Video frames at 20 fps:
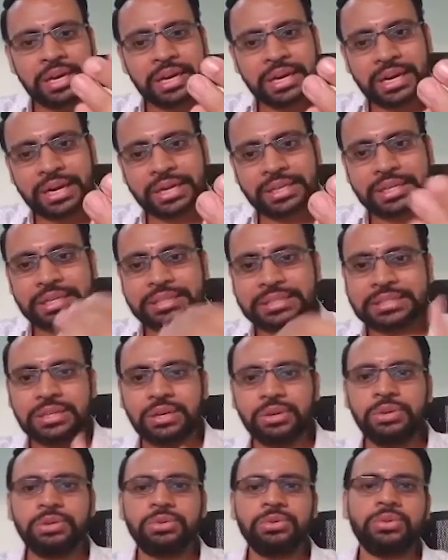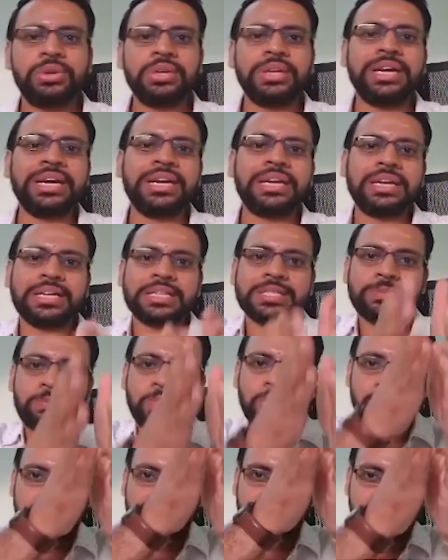and that's how you would get
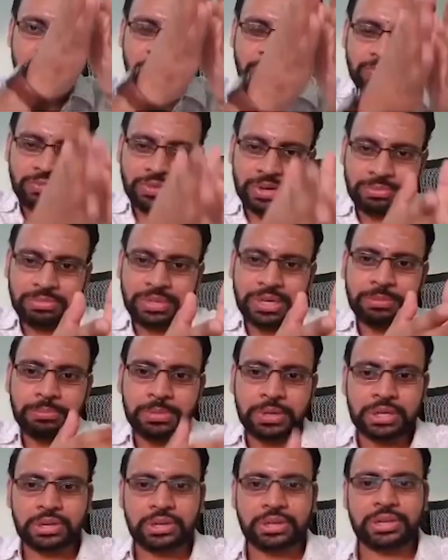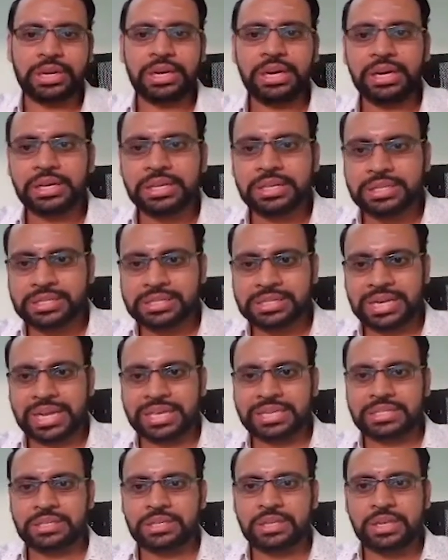response from that particular
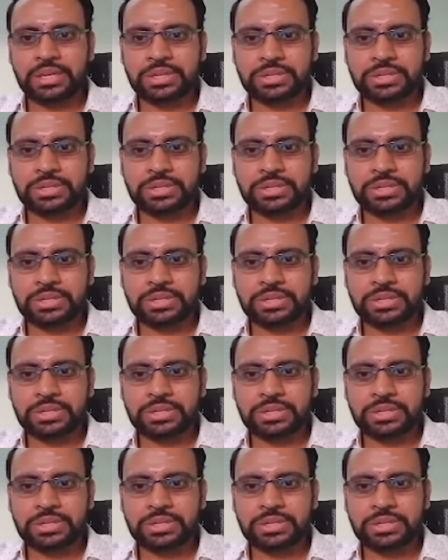slice.